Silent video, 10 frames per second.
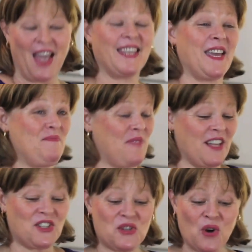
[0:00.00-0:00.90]
Yep,
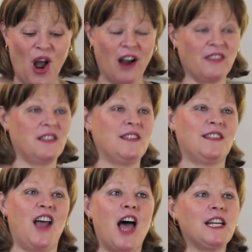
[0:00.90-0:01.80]
that's strong. This is
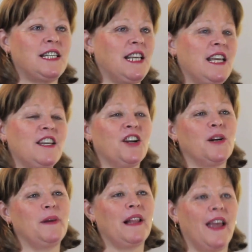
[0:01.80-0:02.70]
not a tea that you're
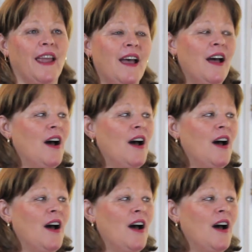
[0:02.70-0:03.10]
gonna be like,